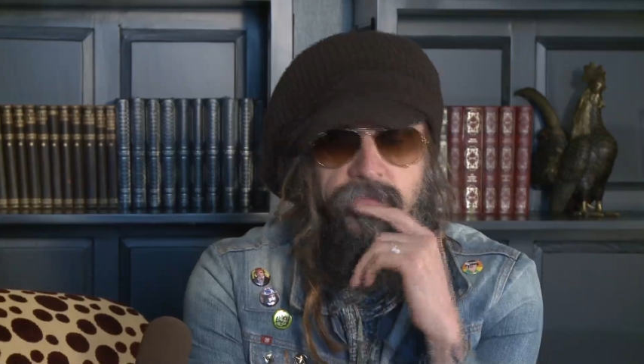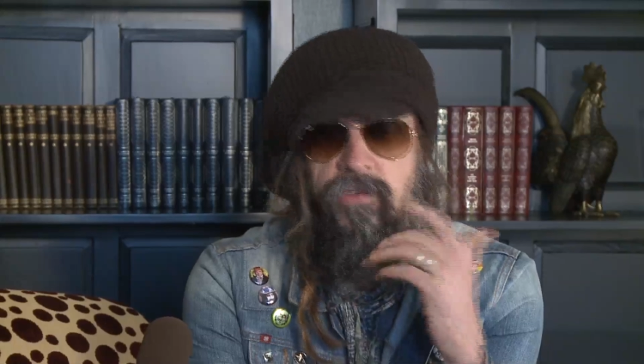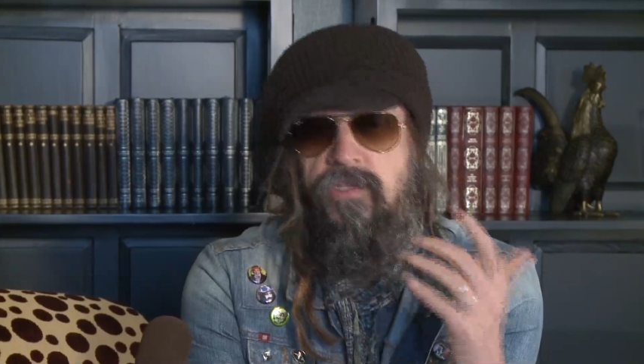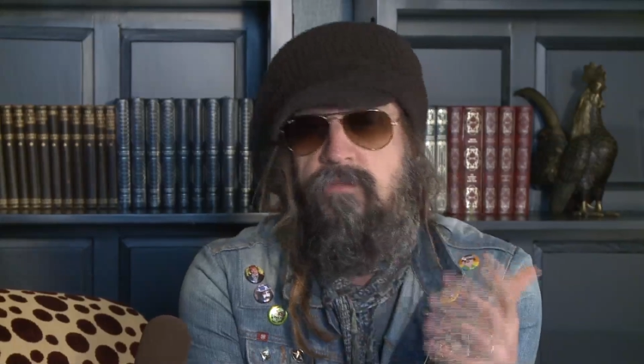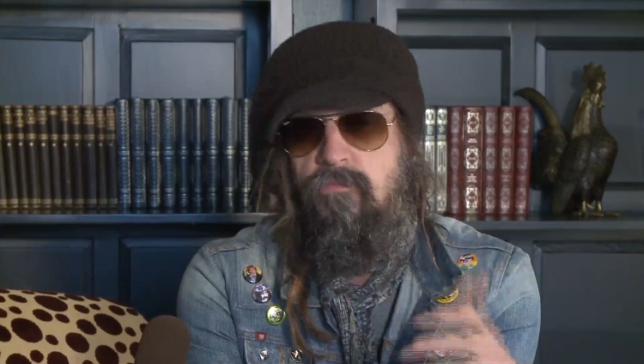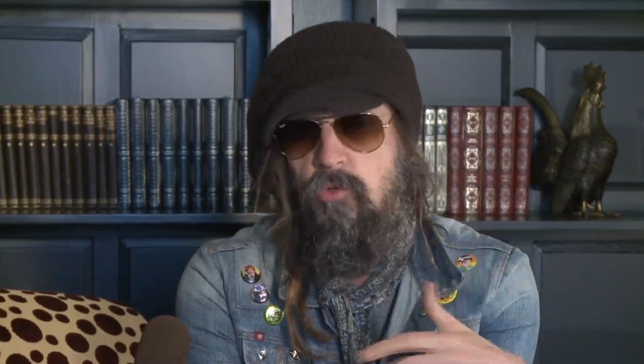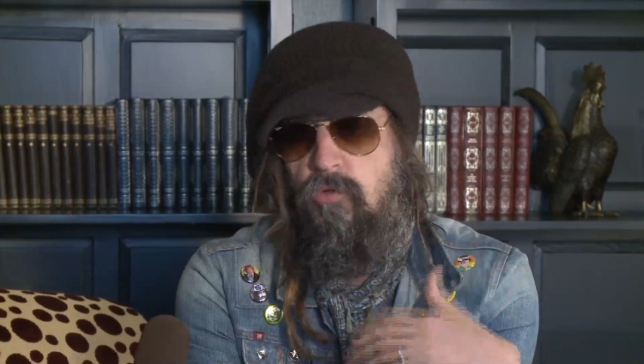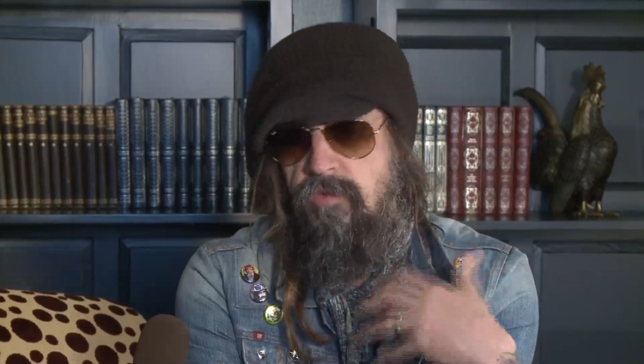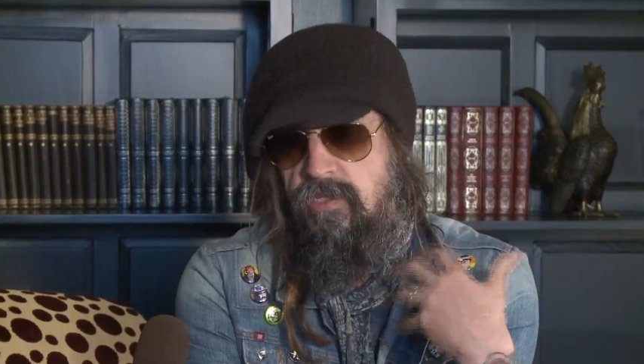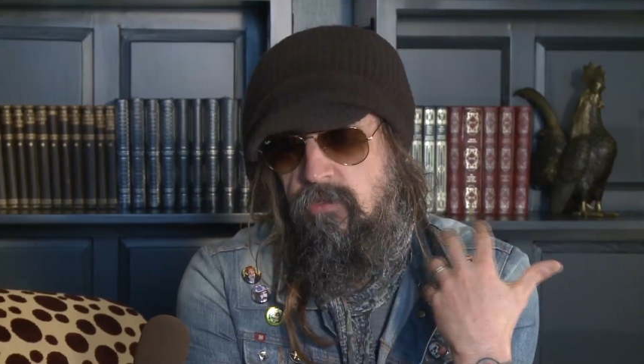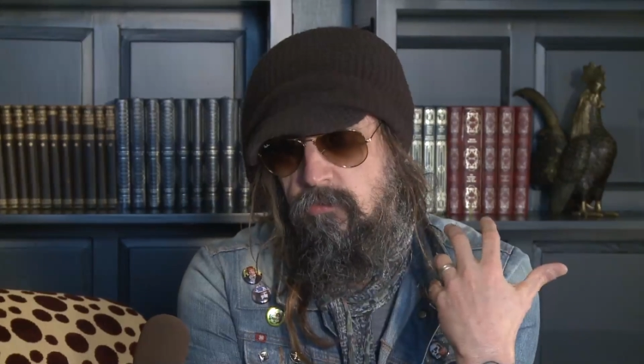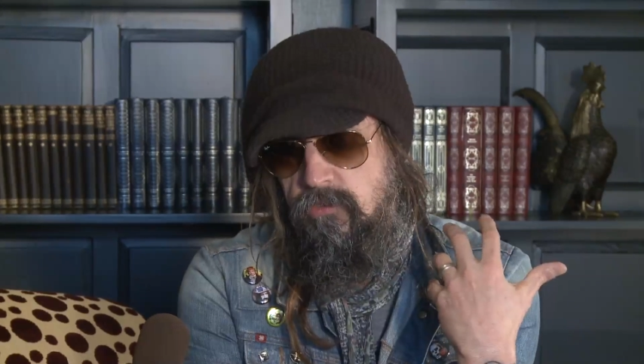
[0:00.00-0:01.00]
every
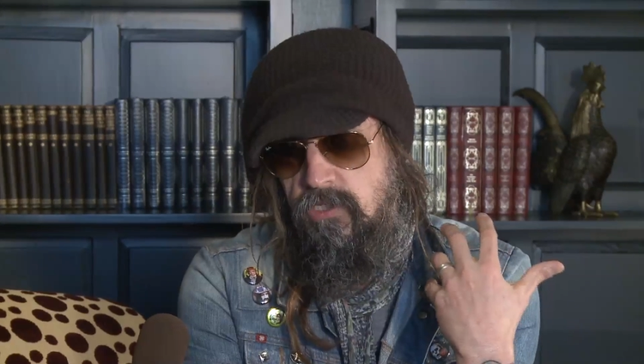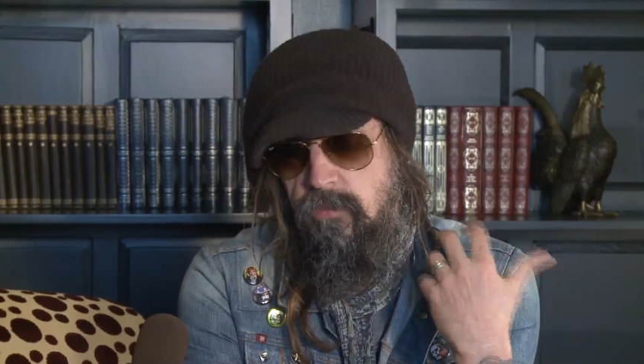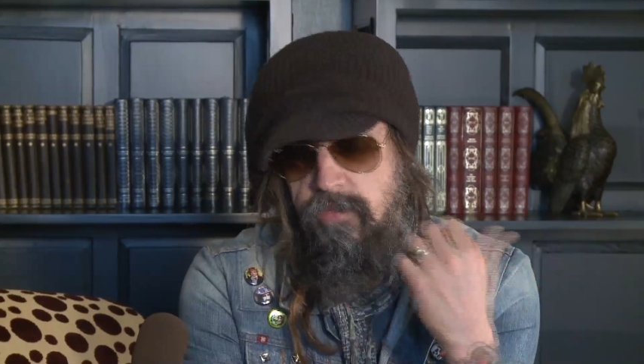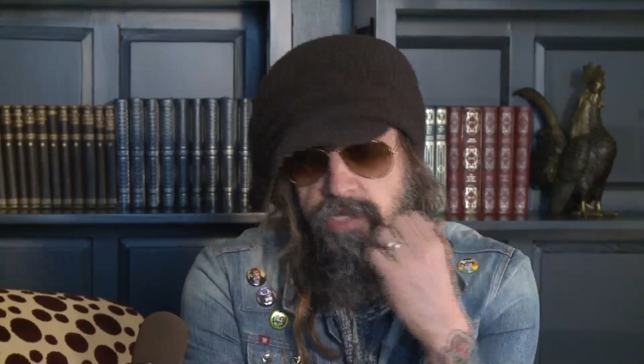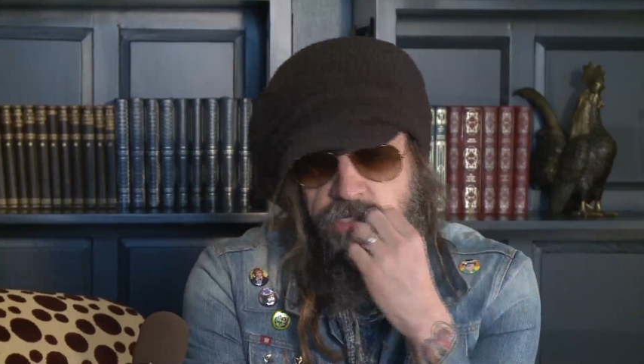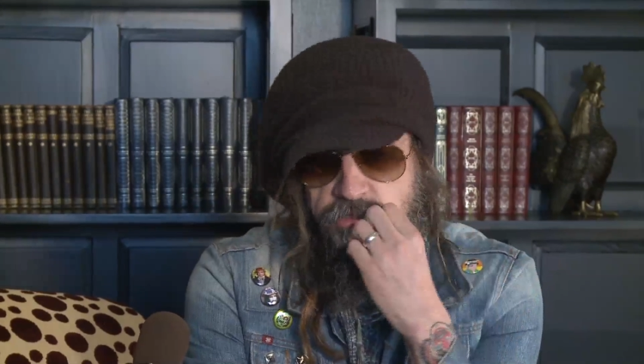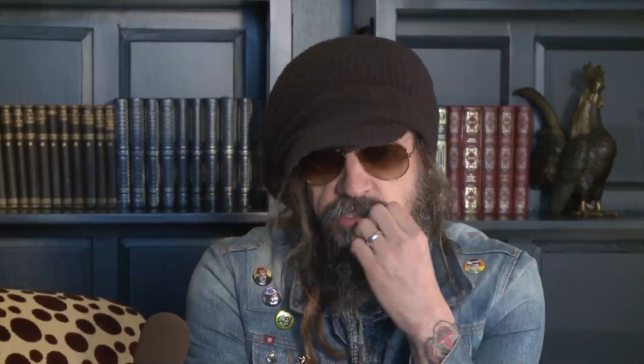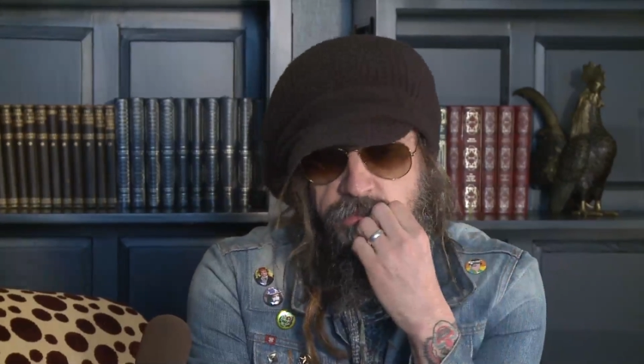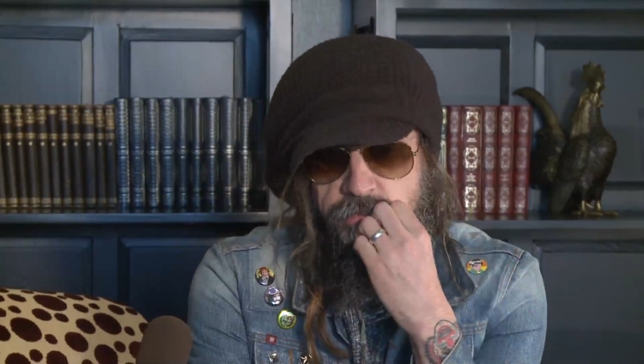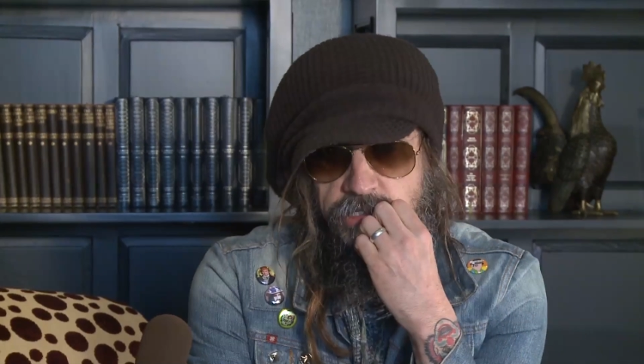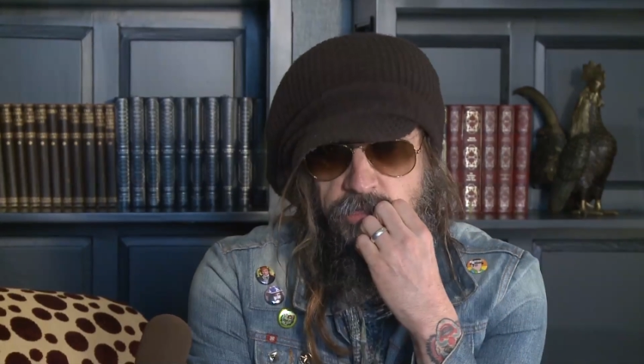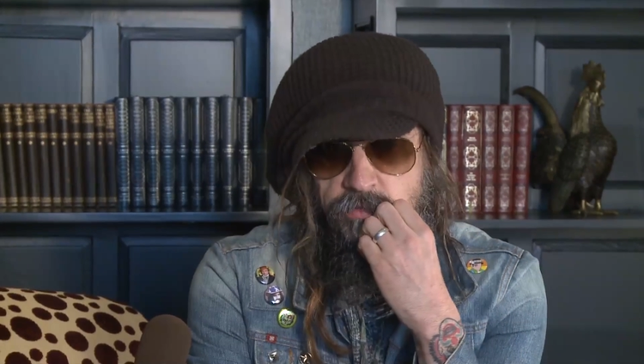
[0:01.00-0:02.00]
movie that was coming out
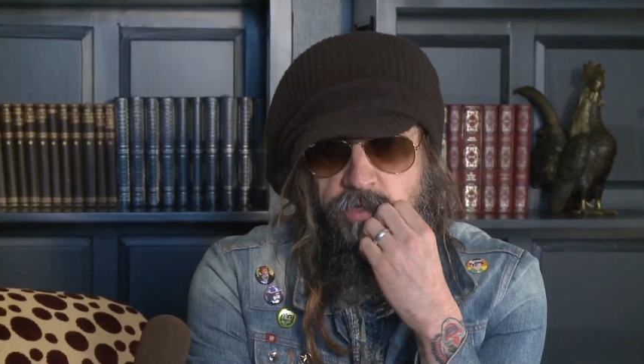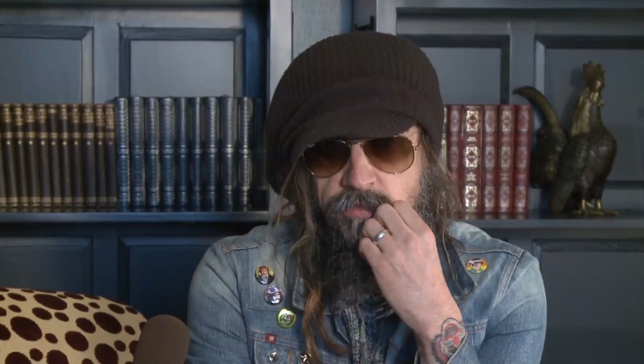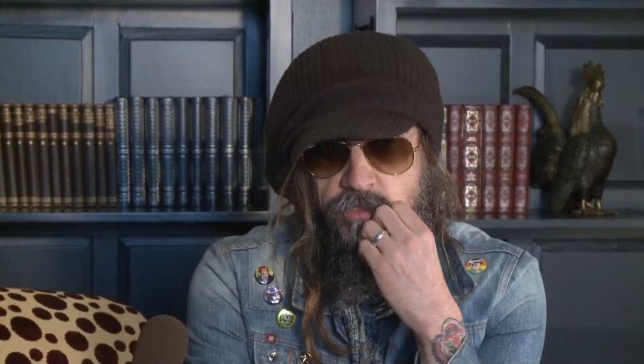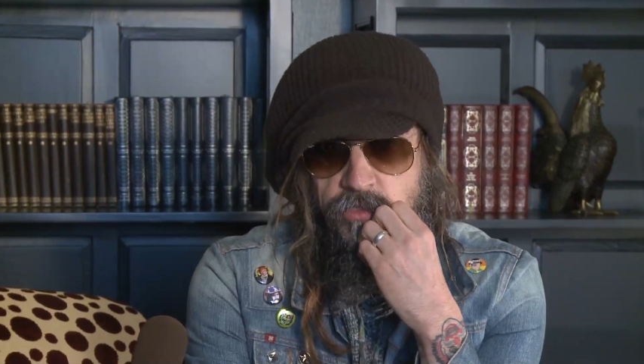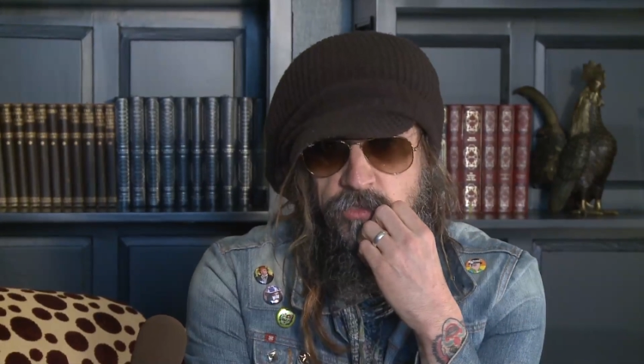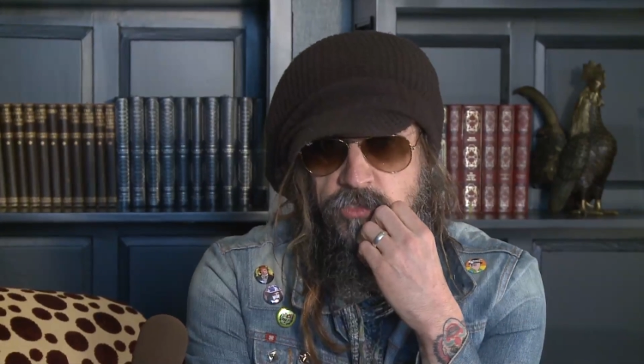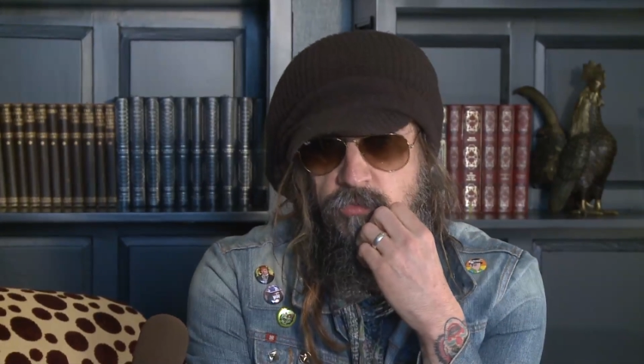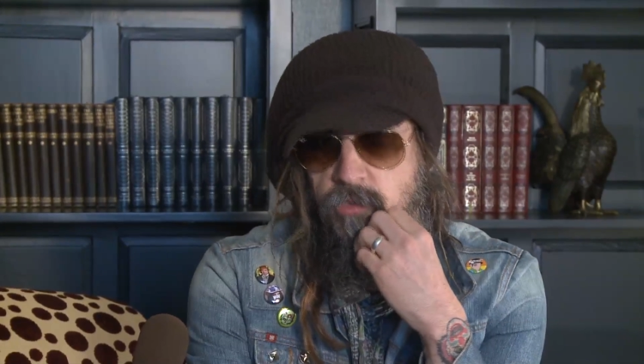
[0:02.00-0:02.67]
seemed like a revolution,